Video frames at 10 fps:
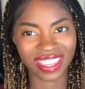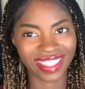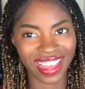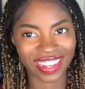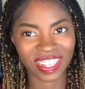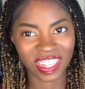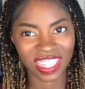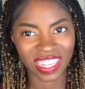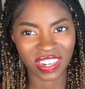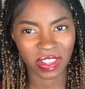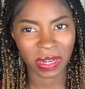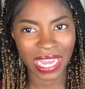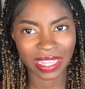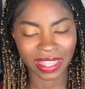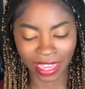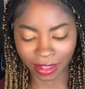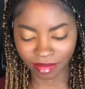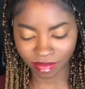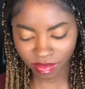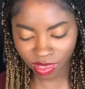that's another kind of thing.
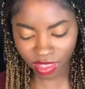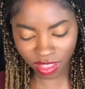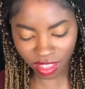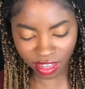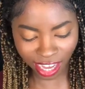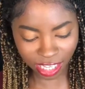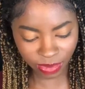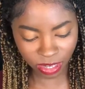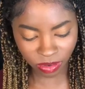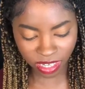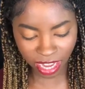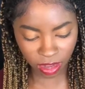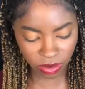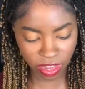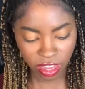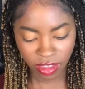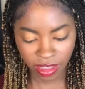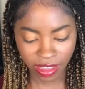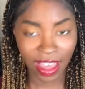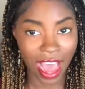As we go down,
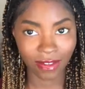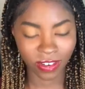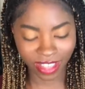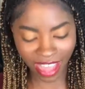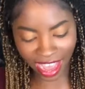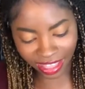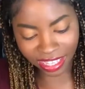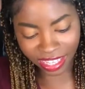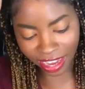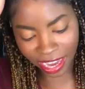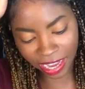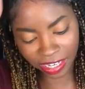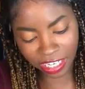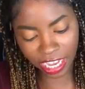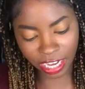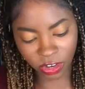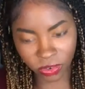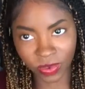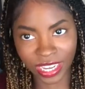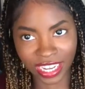after that, the second
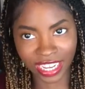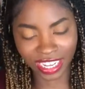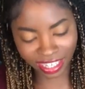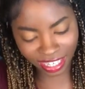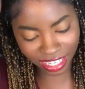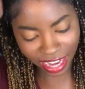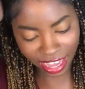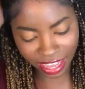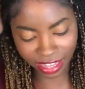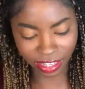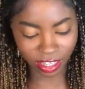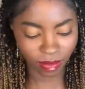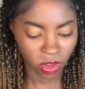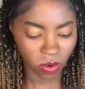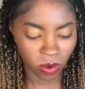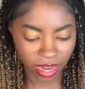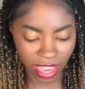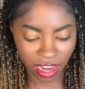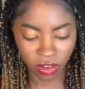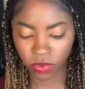ingredient is
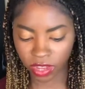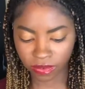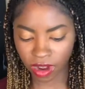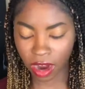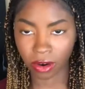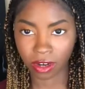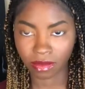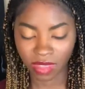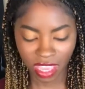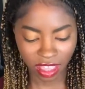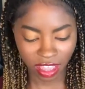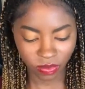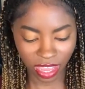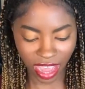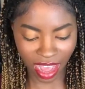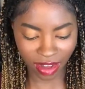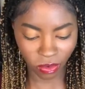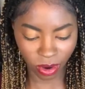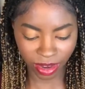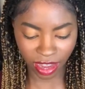organic wheat flour. Then we have
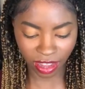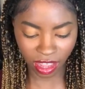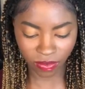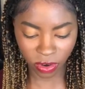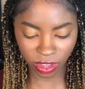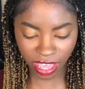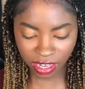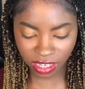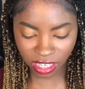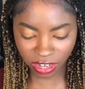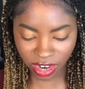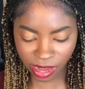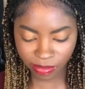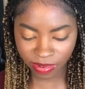organic invert cane syrup,